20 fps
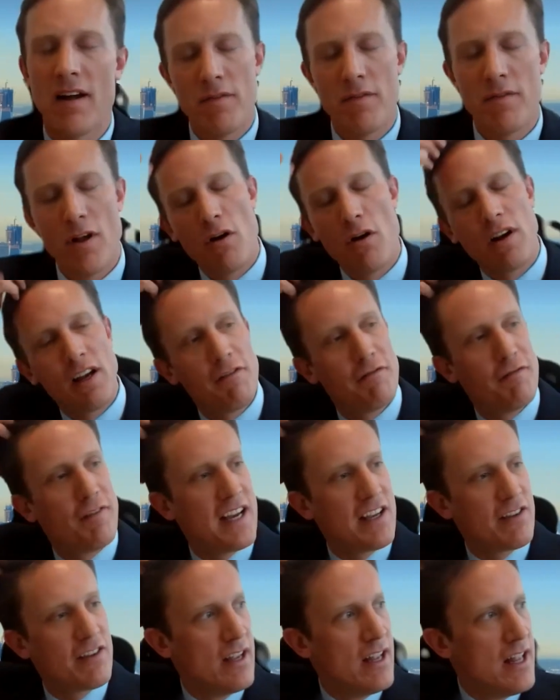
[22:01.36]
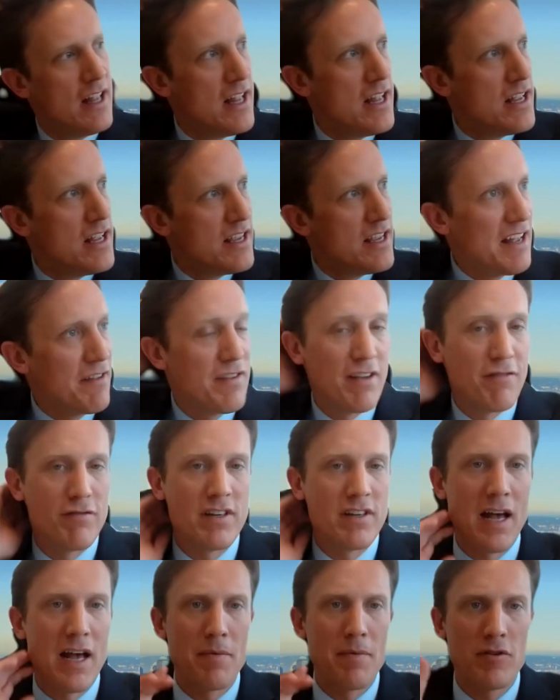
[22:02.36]
okay, thanks. Yeah,
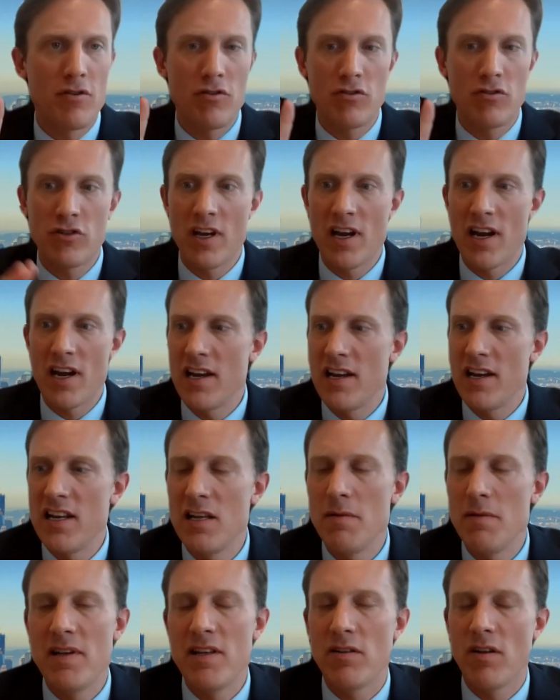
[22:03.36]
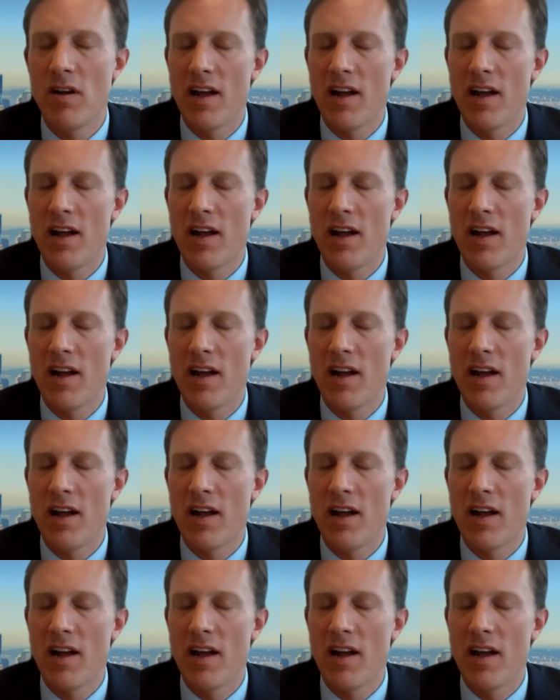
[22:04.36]
definitely happy to share a little bit,